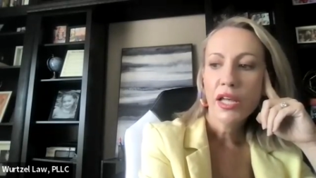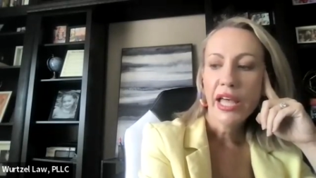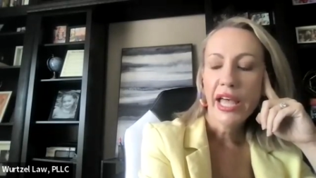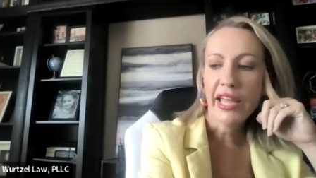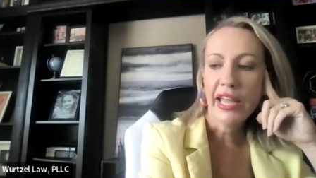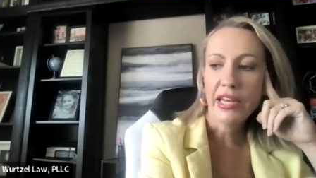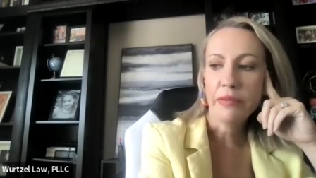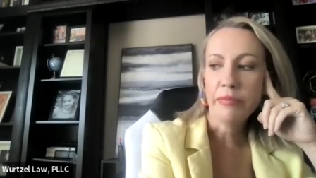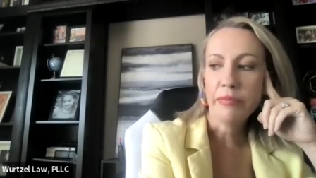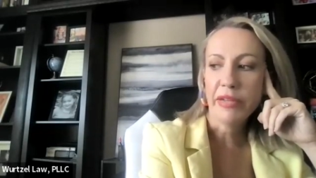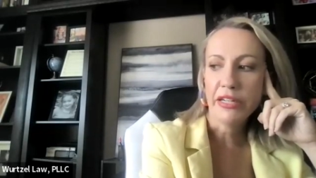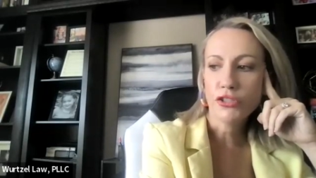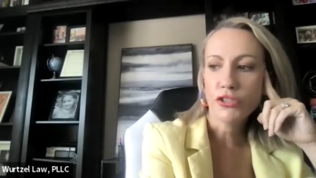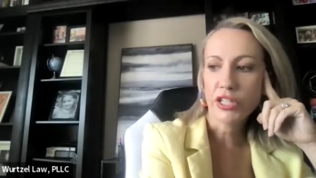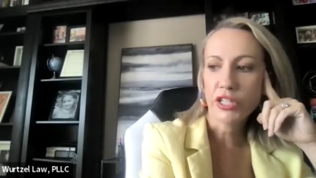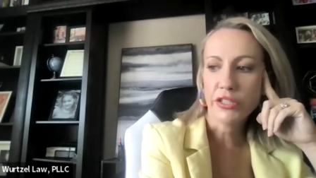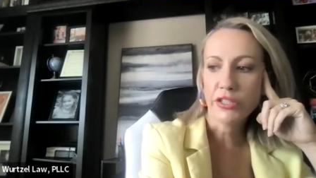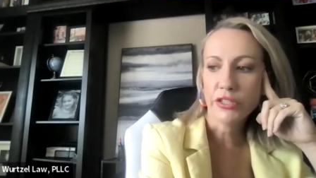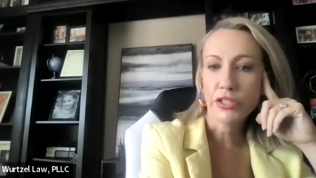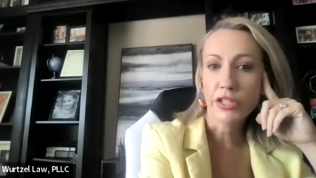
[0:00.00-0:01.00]
and
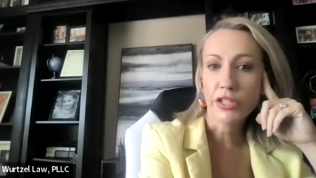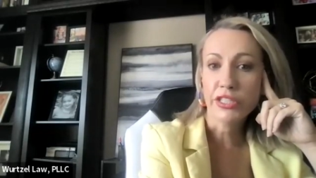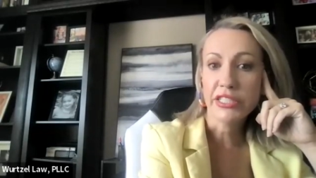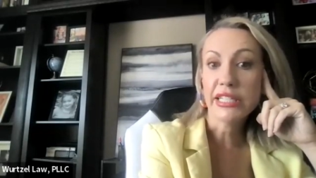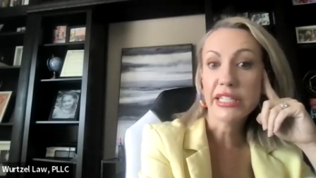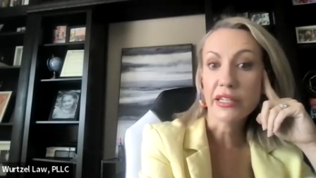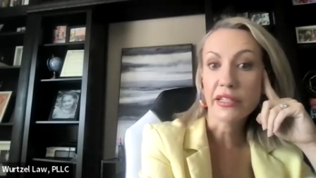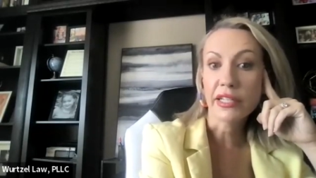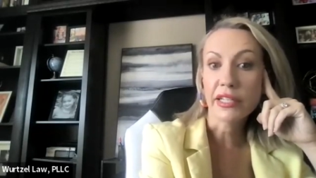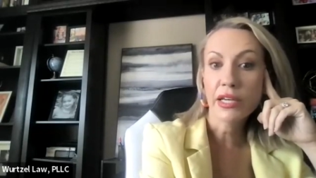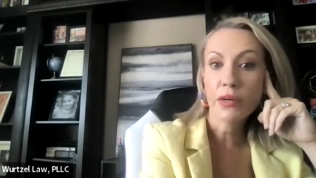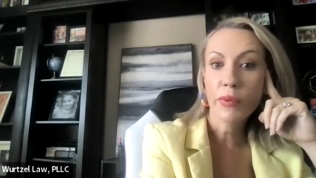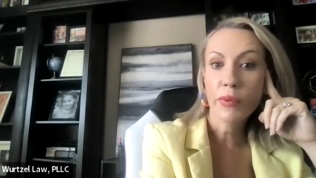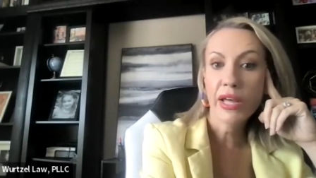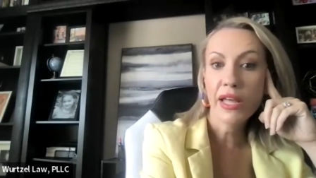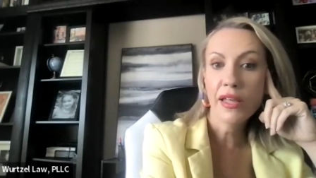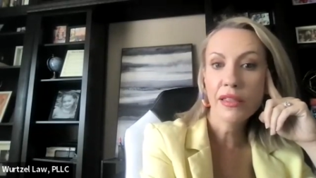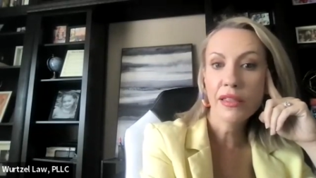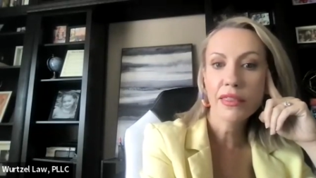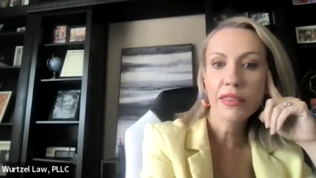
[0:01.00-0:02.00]
administrators are dealing
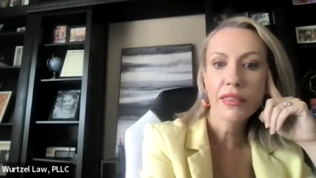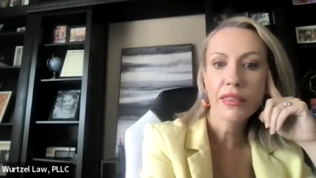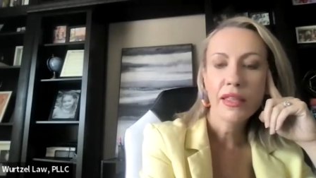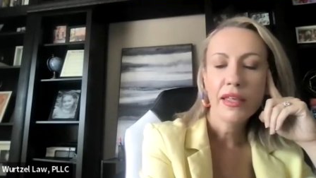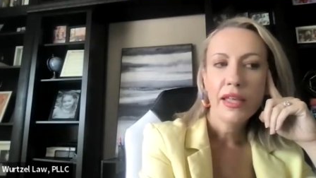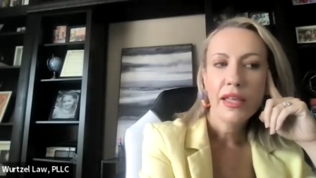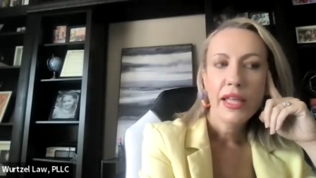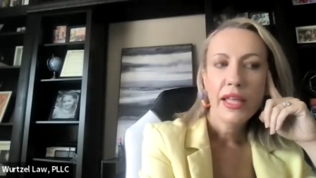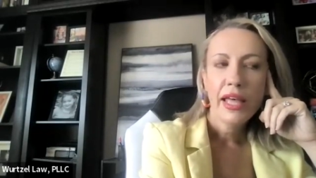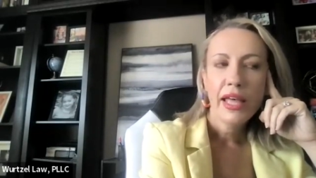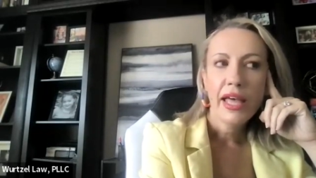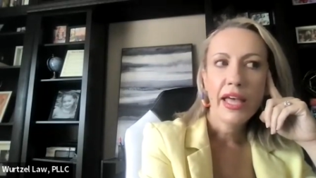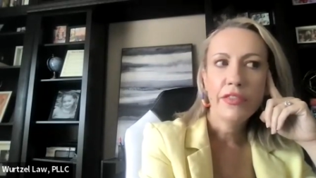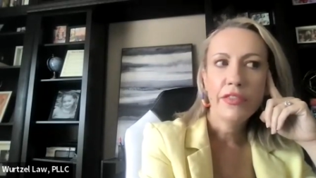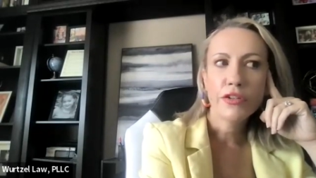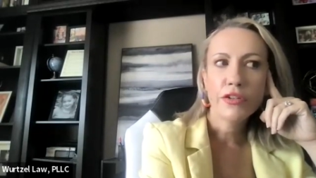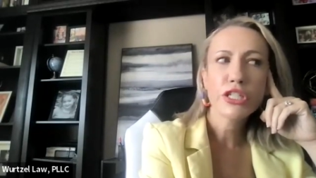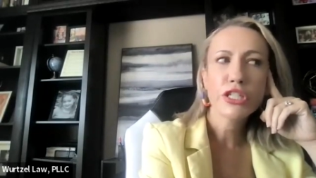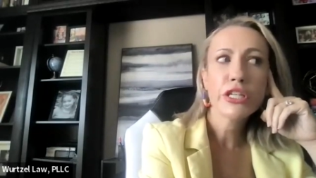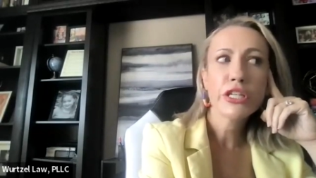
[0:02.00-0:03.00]
with. And there's a